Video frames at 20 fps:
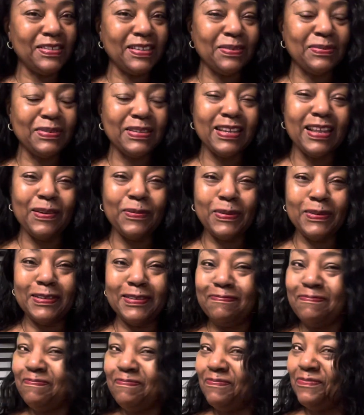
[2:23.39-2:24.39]
So I said I want to
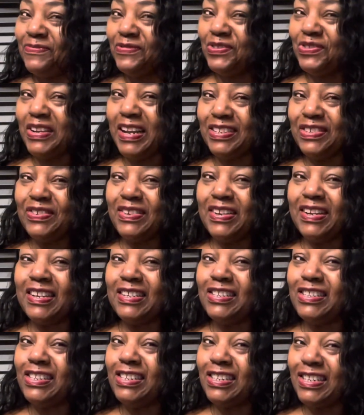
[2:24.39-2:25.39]
try doing a
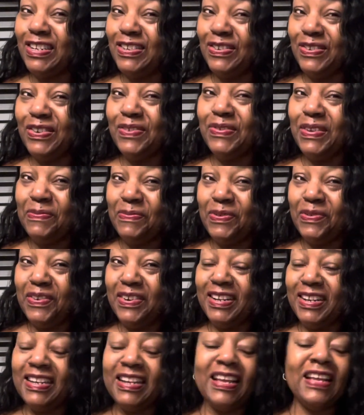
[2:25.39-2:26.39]
charcuterie
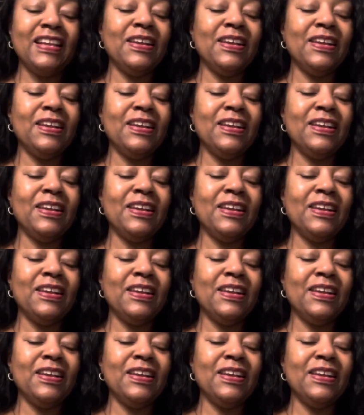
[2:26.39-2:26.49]
board